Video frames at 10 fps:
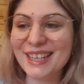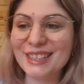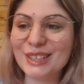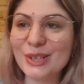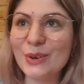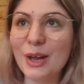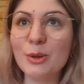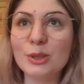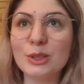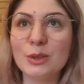So I
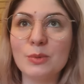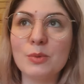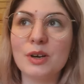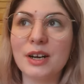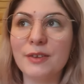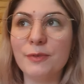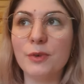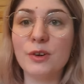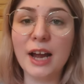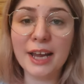also work
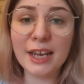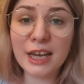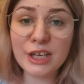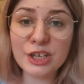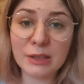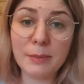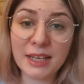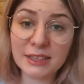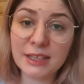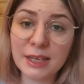for IH
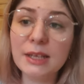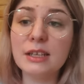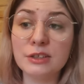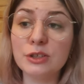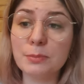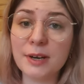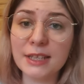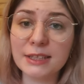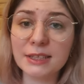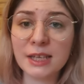Almaty
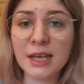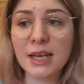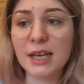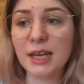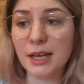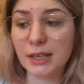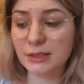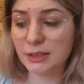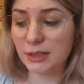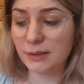Interpress,
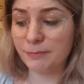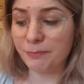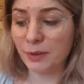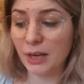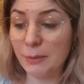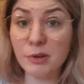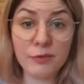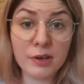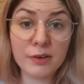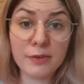and I'm
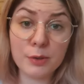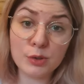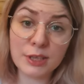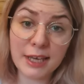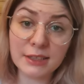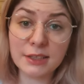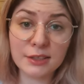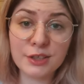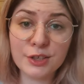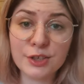a very
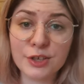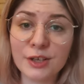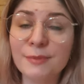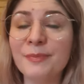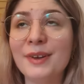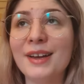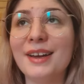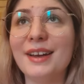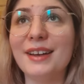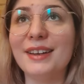enthusiastic teacher
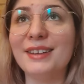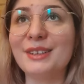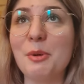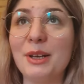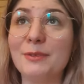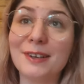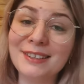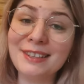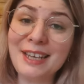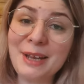and quite
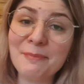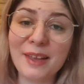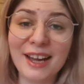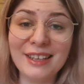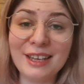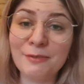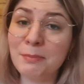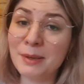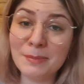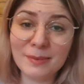friendly. I
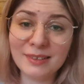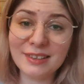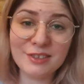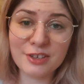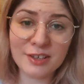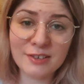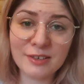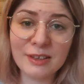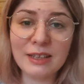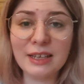love people in
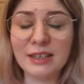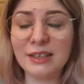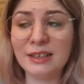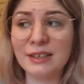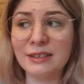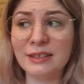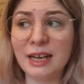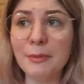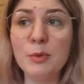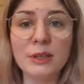general, and
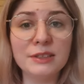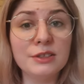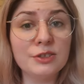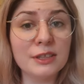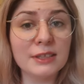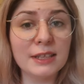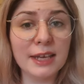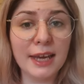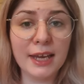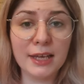I'm quite
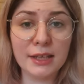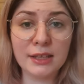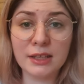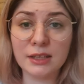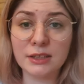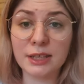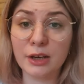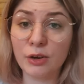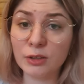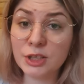interested in
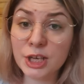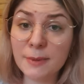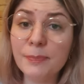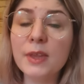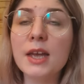psychology,